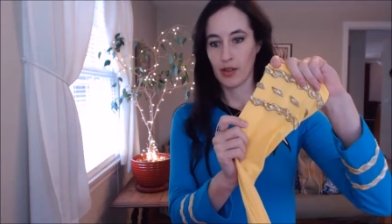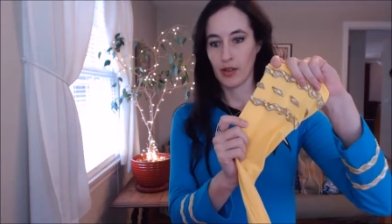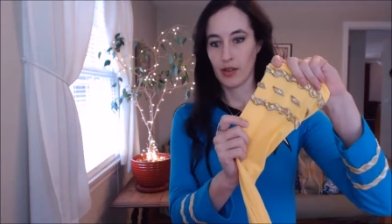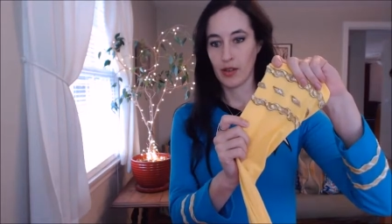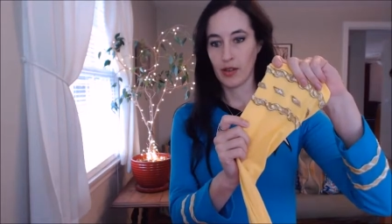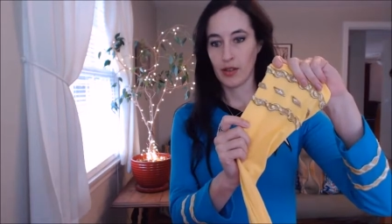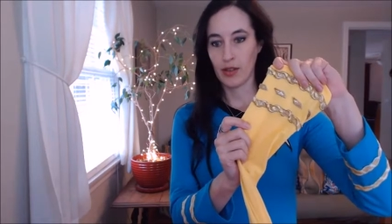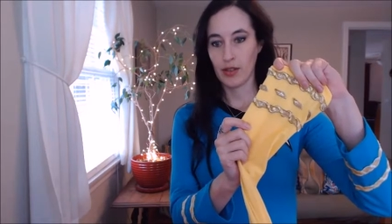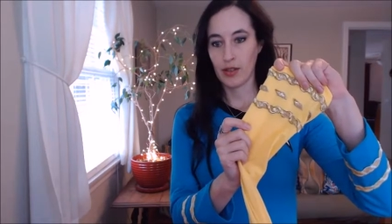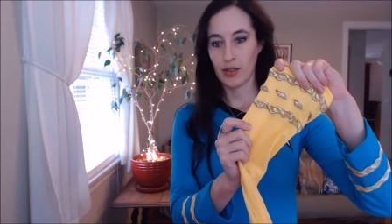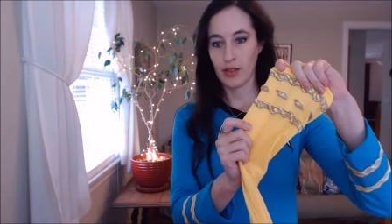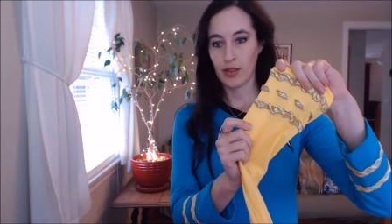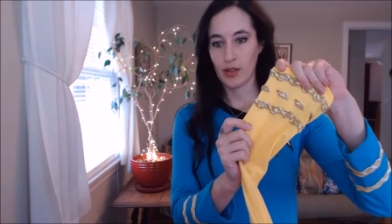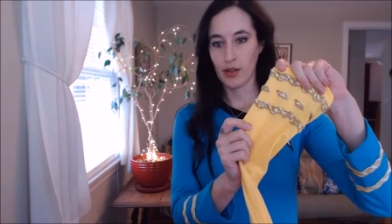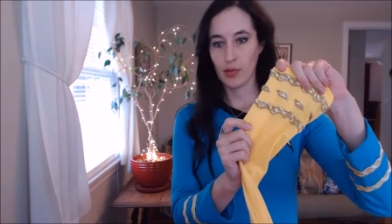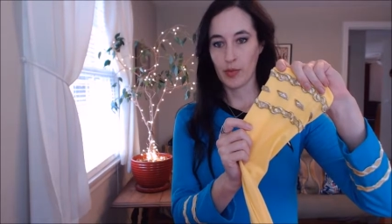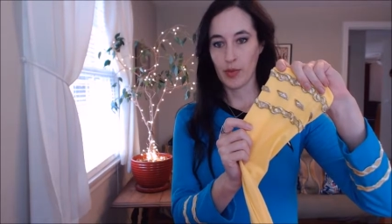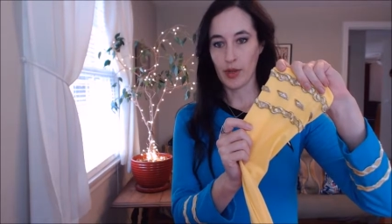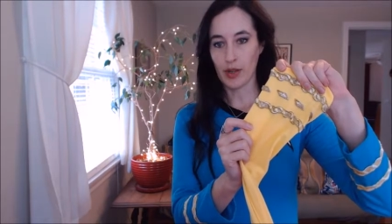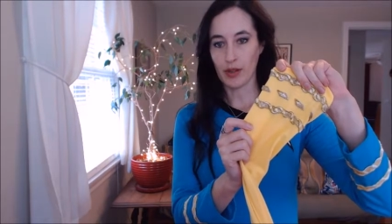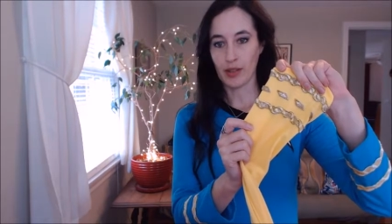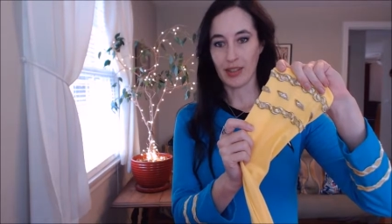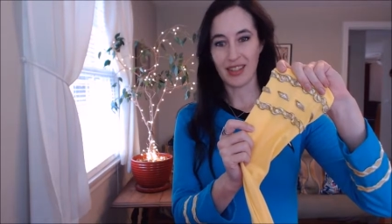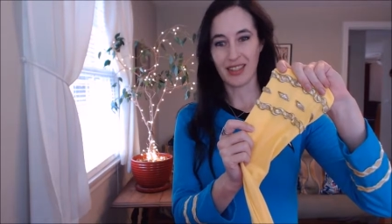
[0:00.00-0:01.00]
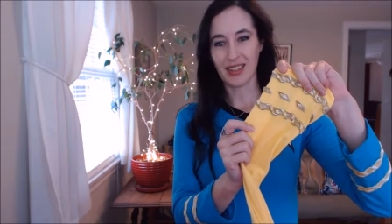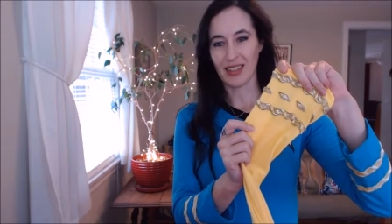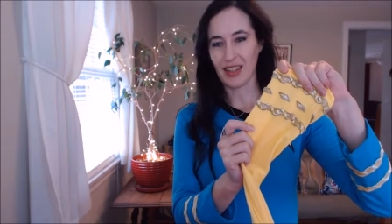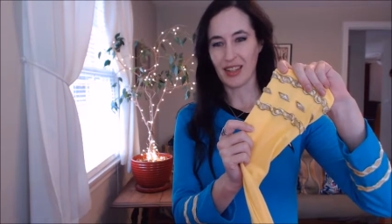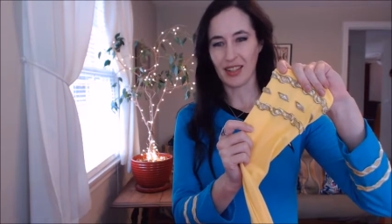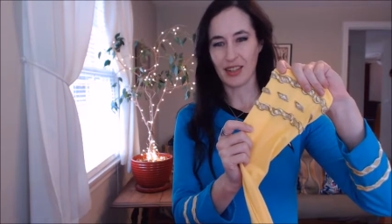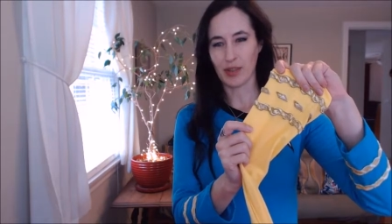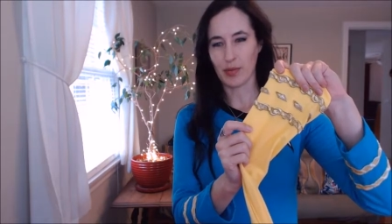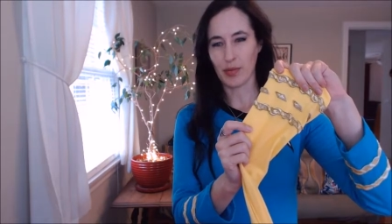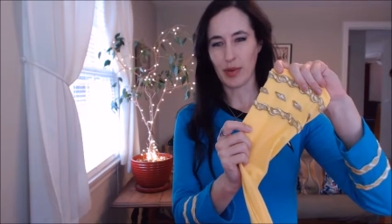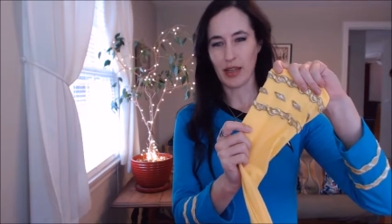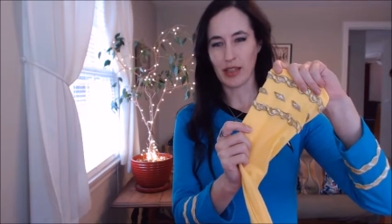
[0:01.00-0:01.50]
You just sew them on. That's
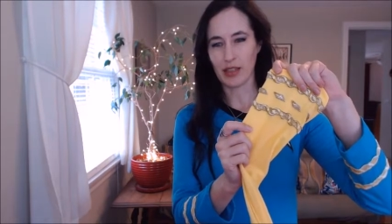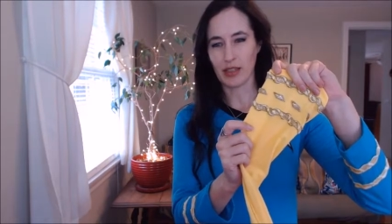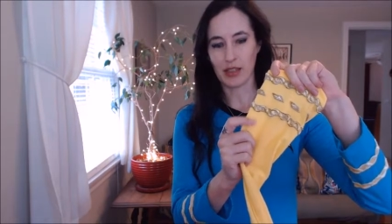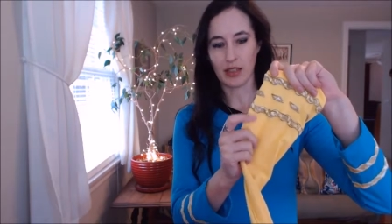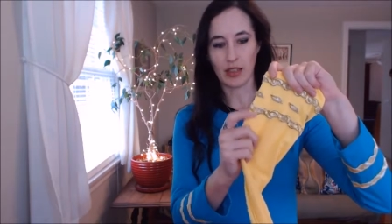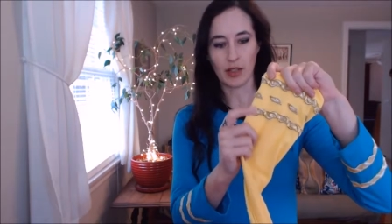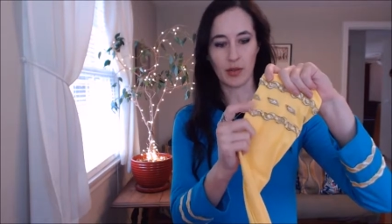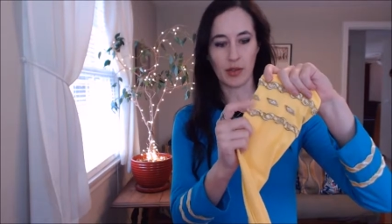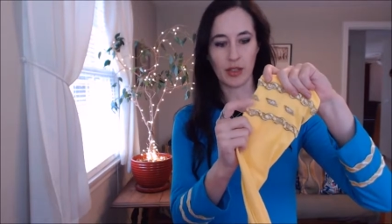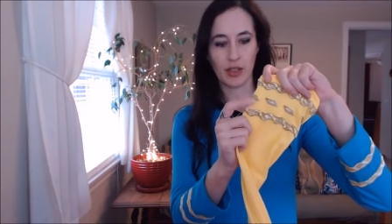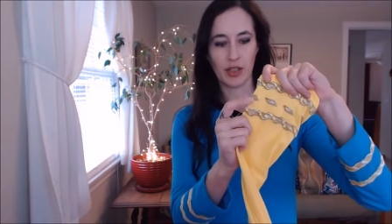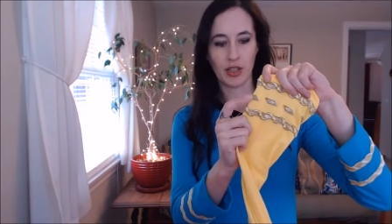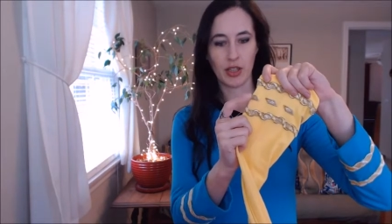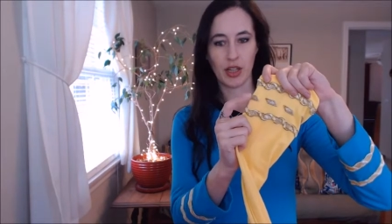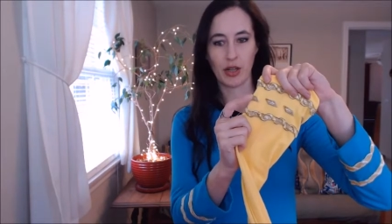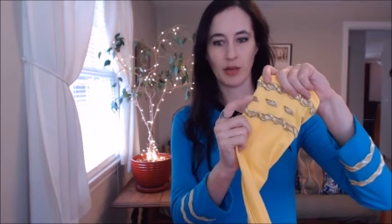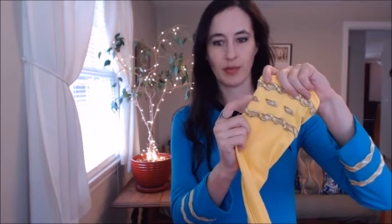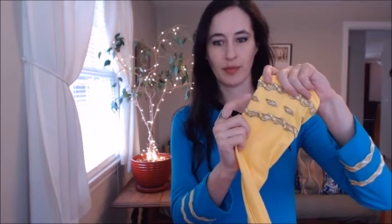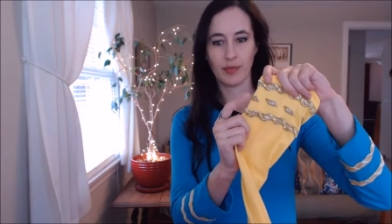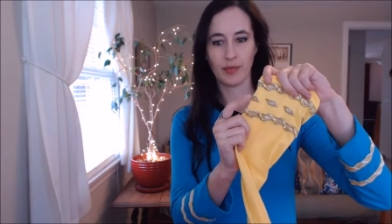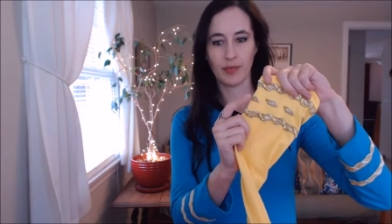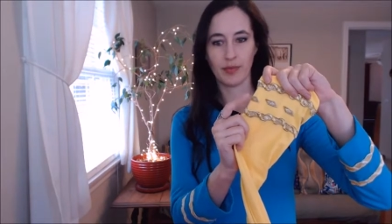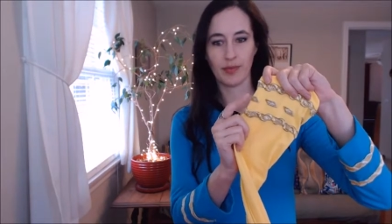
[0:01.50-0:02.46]
not the best sewing job.